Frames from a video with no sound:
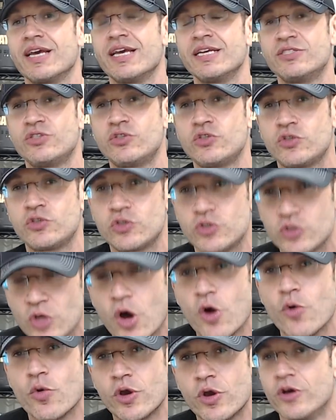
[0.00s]
is
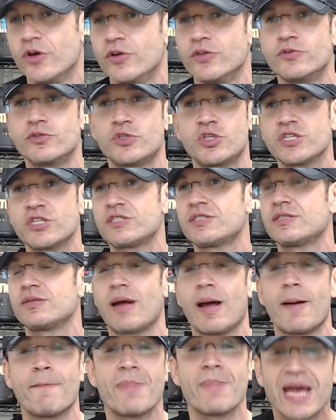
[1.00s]
so good. Just
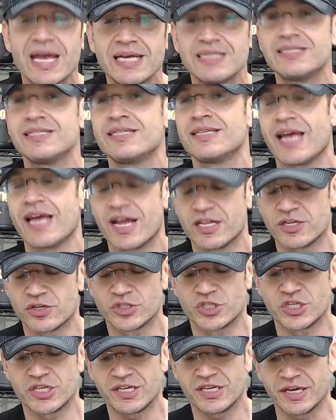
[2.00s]
amazing
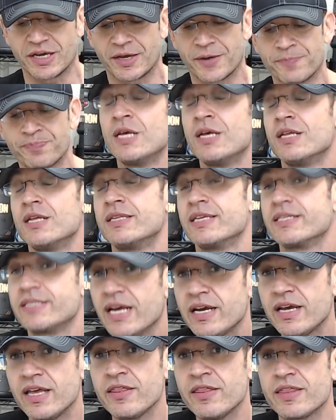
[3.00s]
energy kick. The
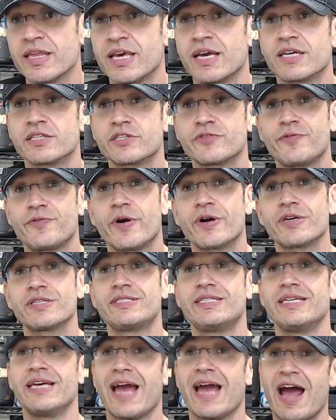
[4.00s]
second thing, as far as
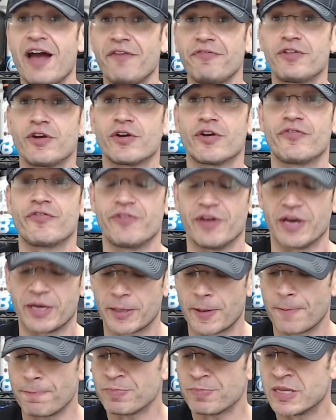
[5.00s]
the after effect,
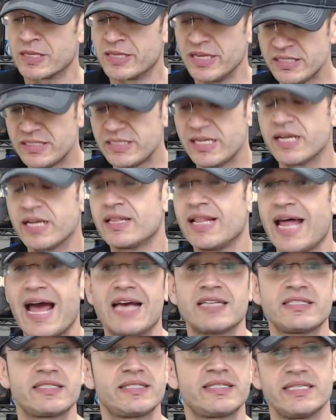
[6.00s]
this thing
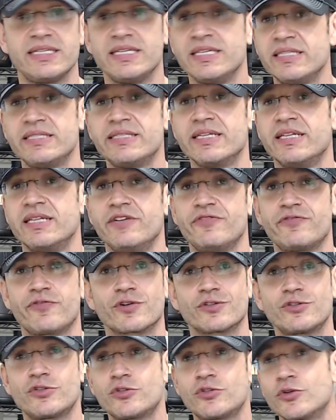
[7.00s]
lasts easily
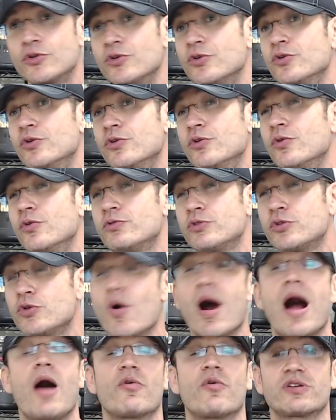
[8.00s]
for two two
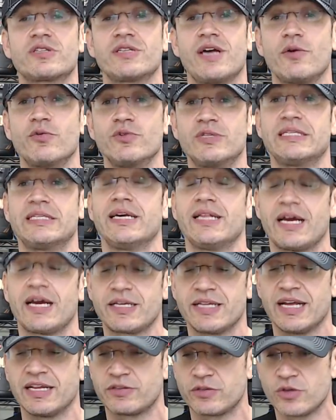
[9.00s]
hours, I would say. Like
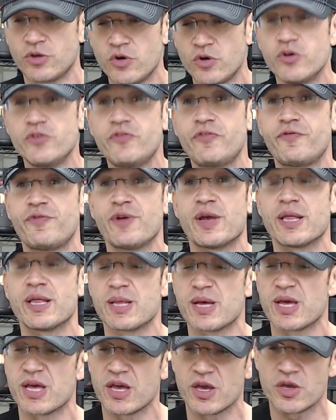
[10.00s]
that good
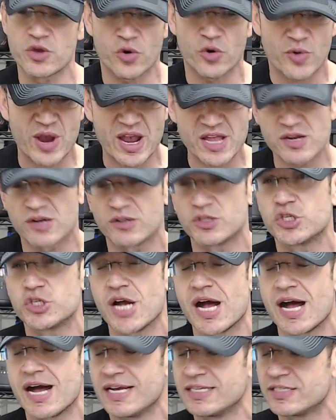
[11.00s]
feeling, you're
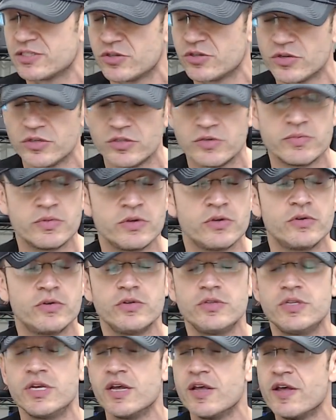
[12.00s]
energized, good
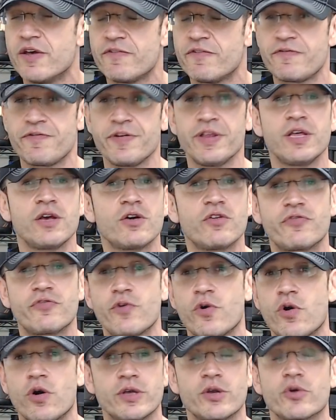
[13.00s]
mood, feeling of
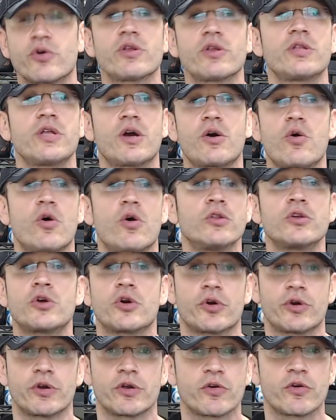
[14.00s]
you're the
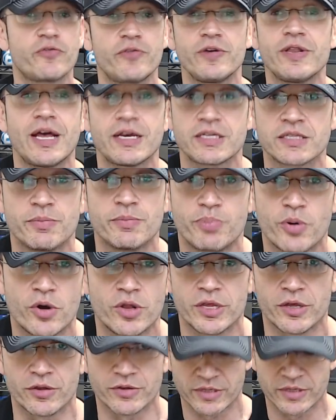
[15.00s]
conqueror. You feel like
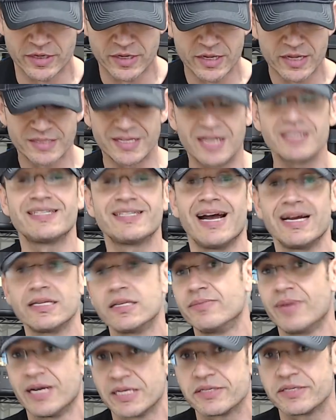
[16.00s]
Napoleon, not
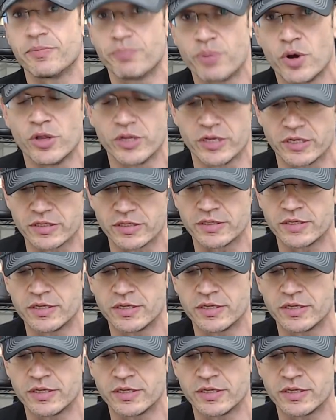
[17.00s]
Dynamite, Napoleon.